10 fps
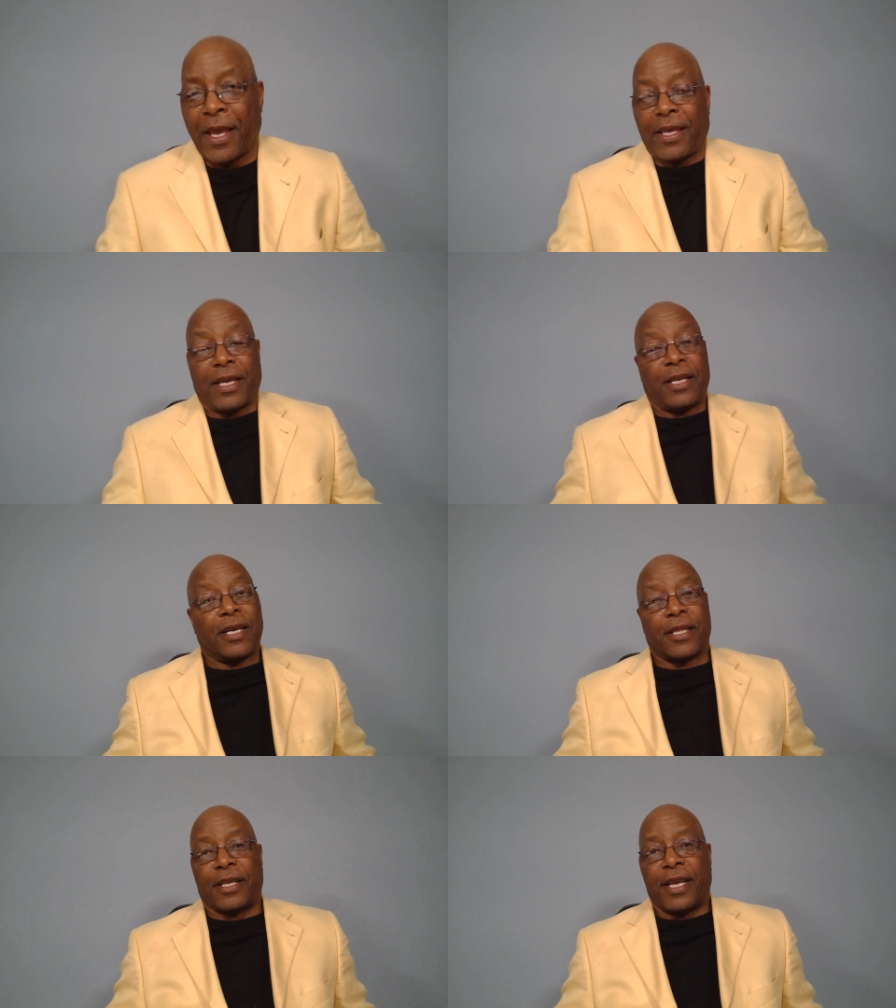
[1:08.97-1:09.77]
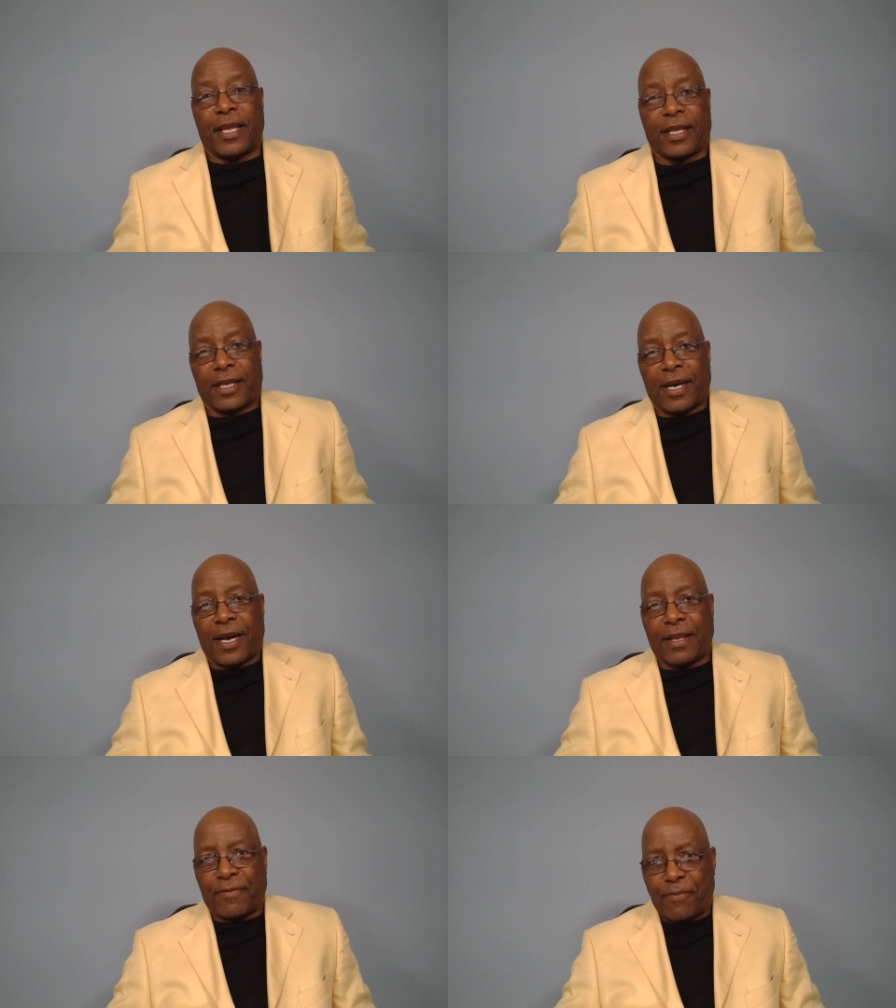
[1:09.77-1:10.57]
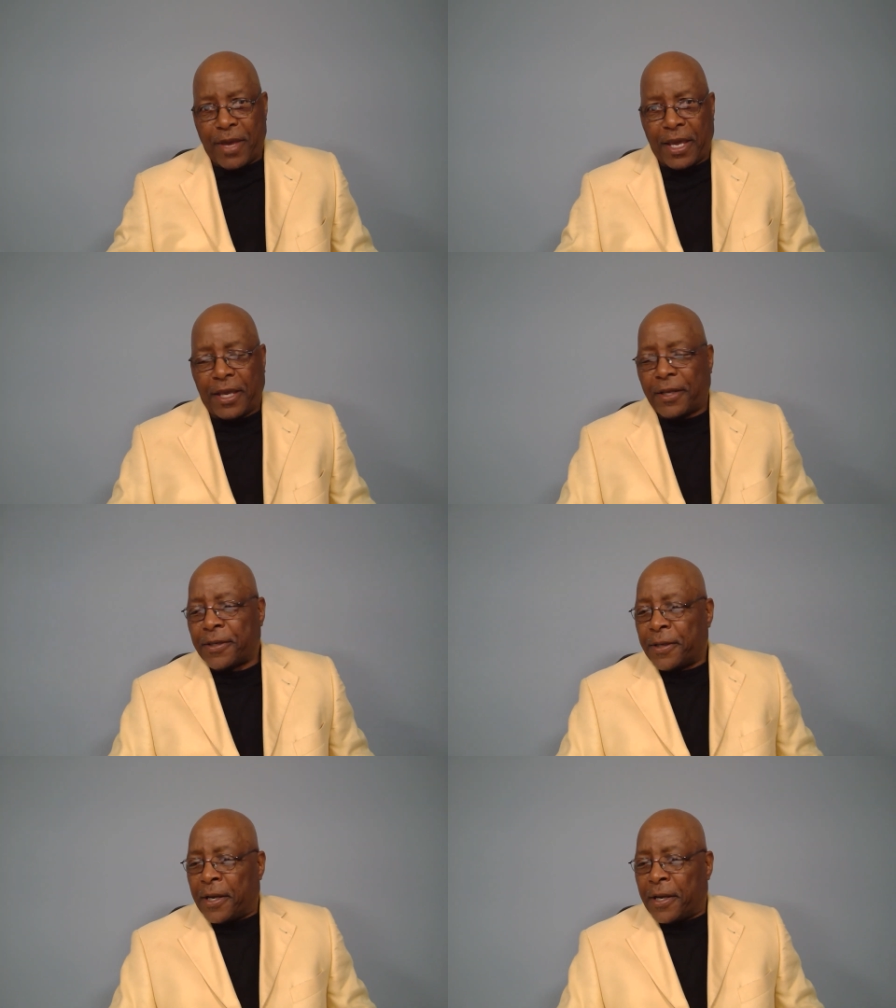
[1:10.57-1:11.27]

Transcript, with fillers: Yet another day that God has made.